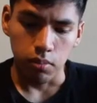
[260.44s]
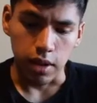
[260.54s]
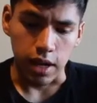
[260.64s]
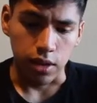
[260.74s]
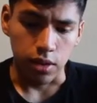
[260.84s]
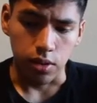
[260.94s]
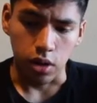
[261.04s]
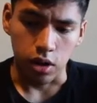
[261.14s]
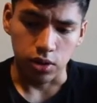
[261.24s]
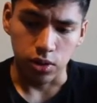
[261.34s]
And
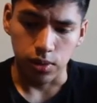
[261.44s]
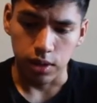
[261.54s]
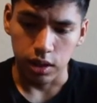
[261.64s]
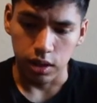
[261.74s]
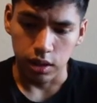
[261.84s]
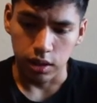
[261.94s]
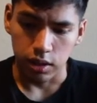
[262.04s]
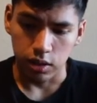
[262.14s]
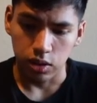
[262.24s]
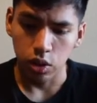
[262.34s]
also the
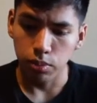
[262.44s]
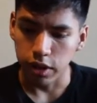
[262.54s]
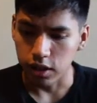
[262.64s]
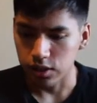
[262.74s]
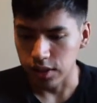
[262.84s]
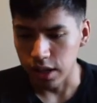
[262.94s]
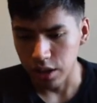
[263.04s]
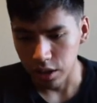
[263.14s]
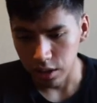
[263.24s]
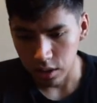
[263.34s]
toe box
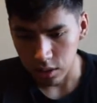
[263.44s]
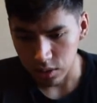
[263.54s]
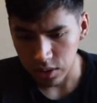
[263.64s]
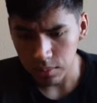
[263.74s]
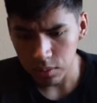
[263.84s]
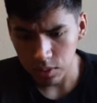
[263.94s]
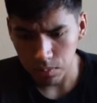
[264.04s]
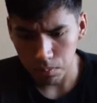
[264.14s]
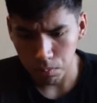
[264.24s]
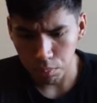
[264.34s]
area seems
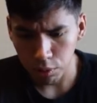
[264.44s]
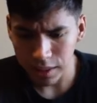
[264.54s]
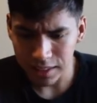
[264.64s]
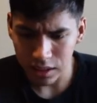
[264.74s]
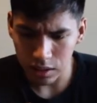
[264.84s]
pretty